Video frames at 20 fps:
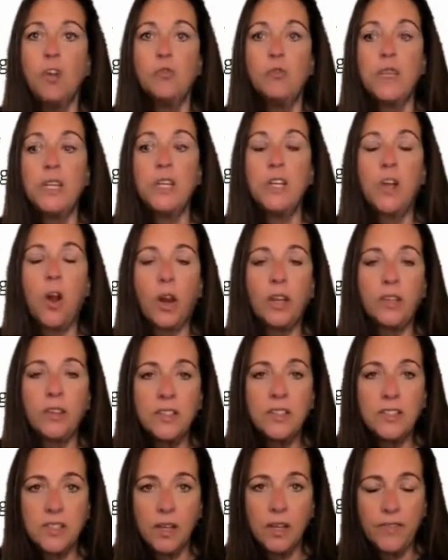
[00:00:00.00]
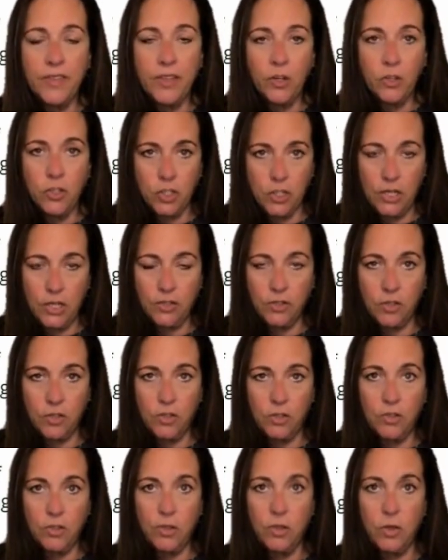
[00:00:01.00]
regardless of their
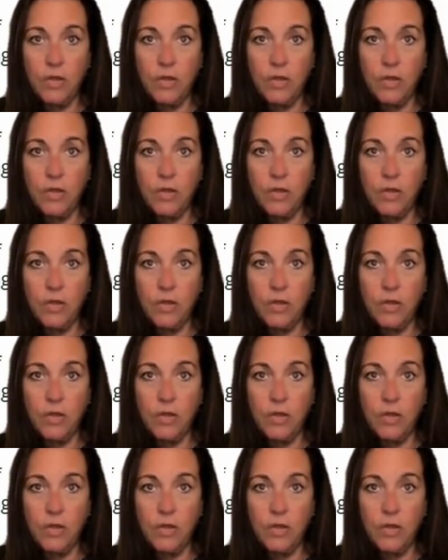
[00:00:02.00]
gender,